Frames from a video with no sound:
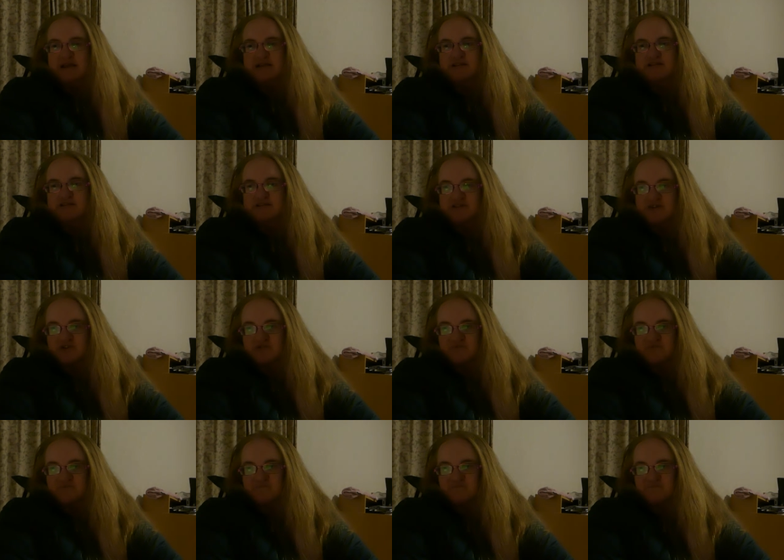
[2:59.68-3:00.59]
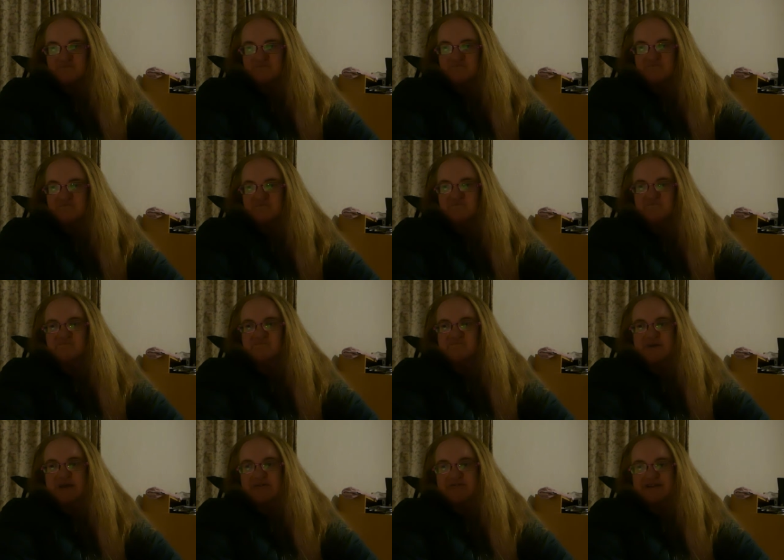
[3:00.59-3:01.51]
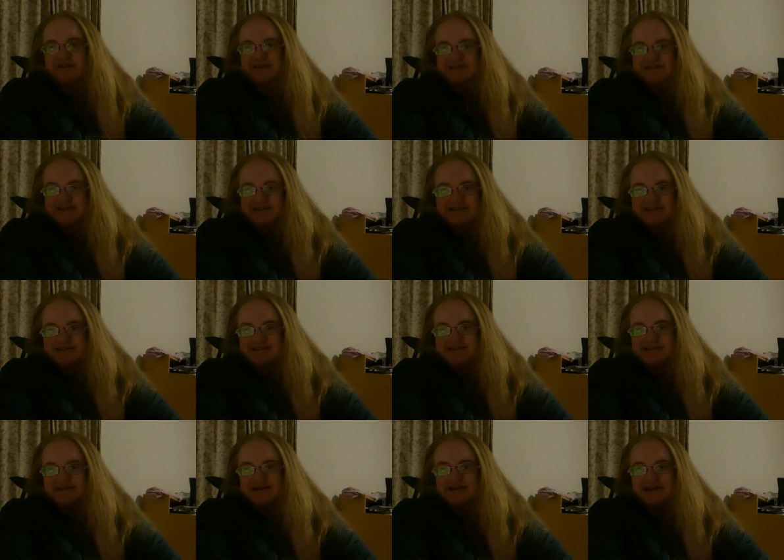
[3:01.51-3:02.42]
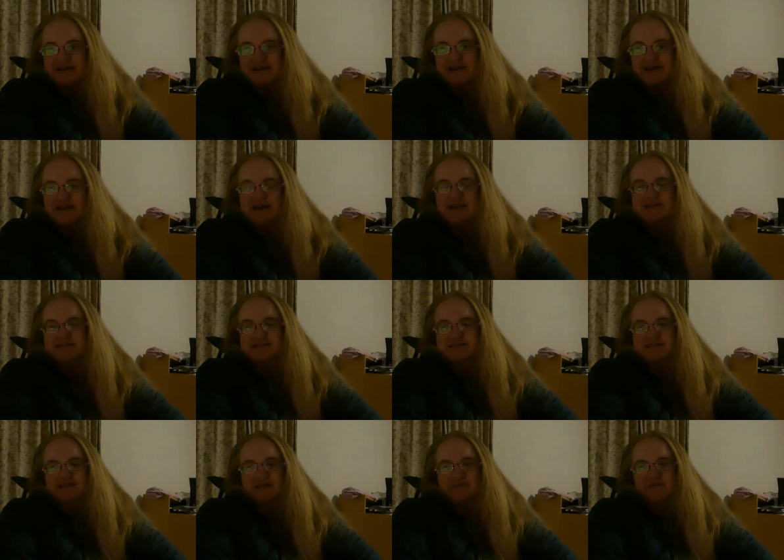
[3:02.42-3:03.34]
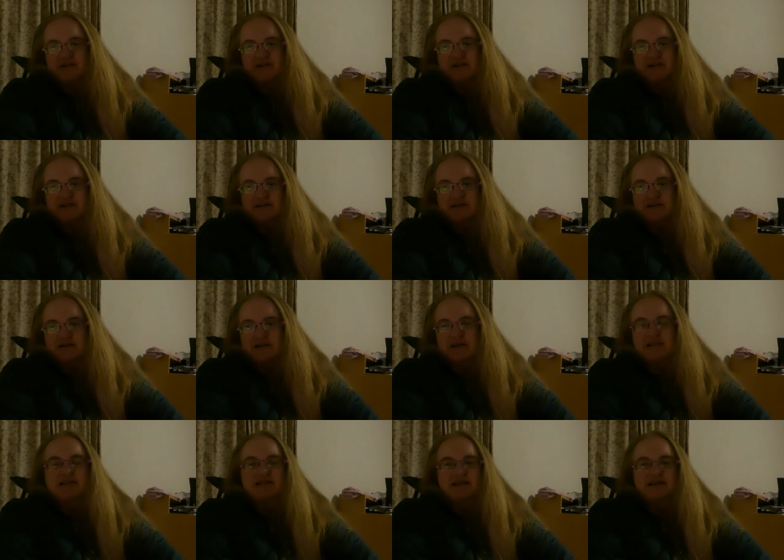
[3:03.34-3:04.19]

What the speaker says: So, Mariner 6 and 7 in the